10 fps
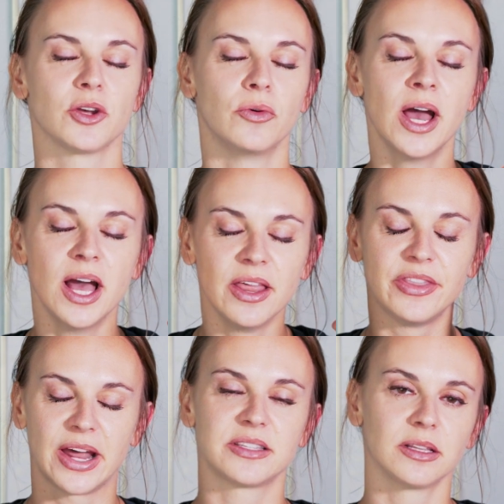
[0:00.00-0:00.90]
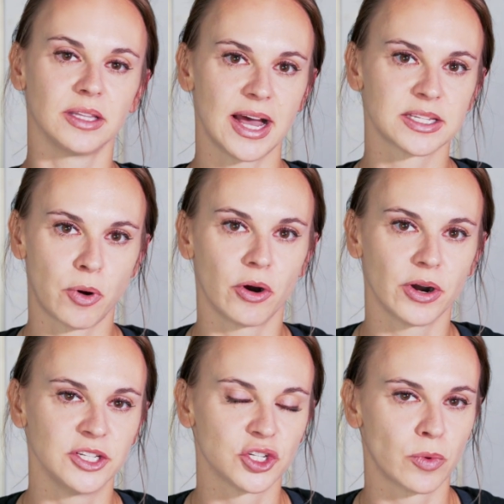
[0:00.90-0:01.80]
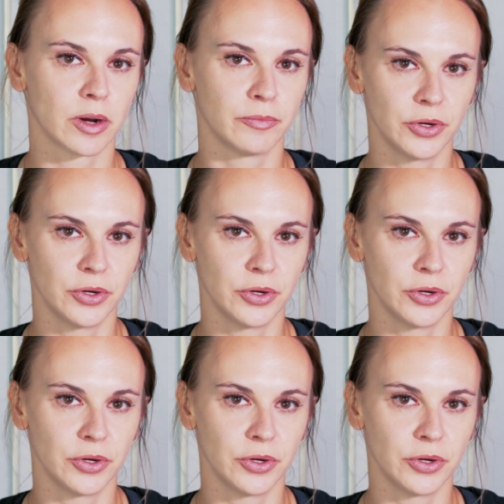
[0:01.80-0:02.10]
So that is the last part I just want to